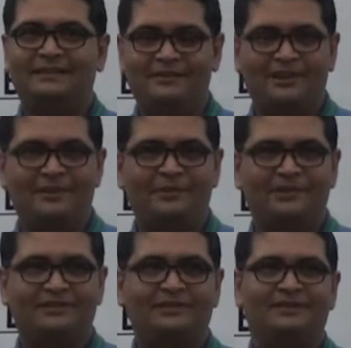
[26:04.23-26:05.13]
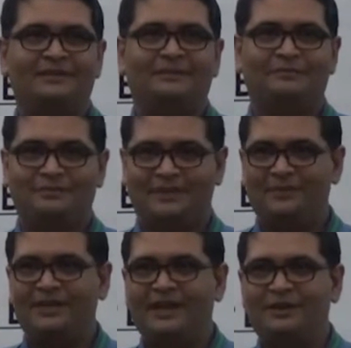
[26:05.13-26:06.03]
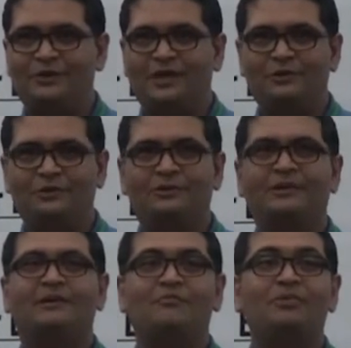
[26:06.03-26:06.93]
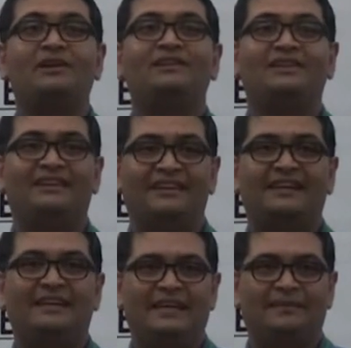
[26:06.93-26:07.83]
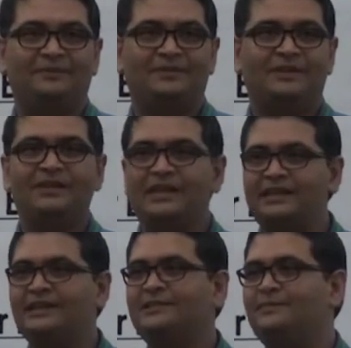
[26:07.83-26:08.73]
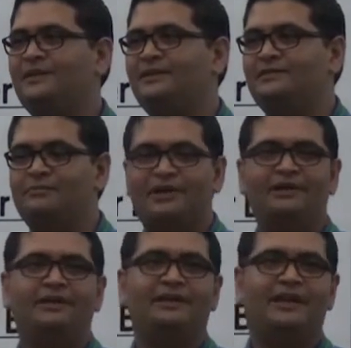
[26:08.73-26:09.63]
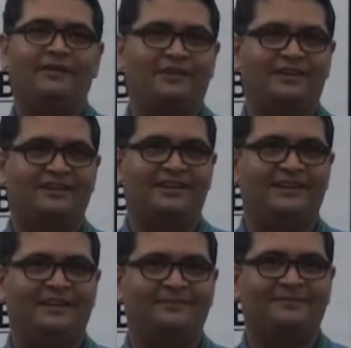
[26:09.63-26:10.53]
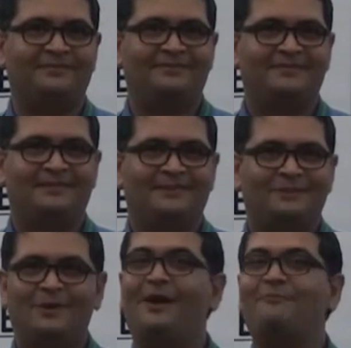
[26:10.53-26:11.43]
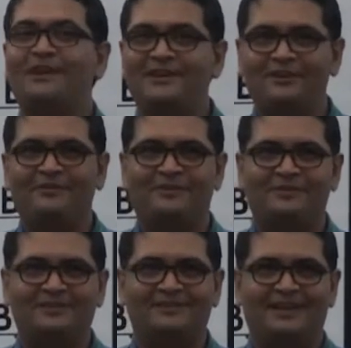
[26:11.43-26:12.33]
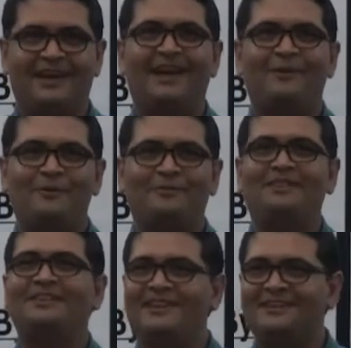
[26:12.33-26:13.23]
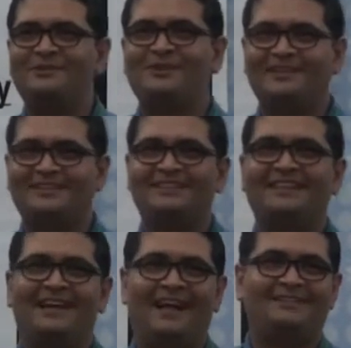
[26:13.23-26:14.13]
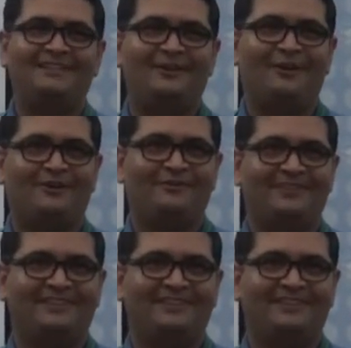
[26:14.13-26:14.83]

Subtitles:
developers, something that we can do, build great games. Nothing speaks better than having a great game. So I have great focus, and I hope in the next few years I'll see a lot of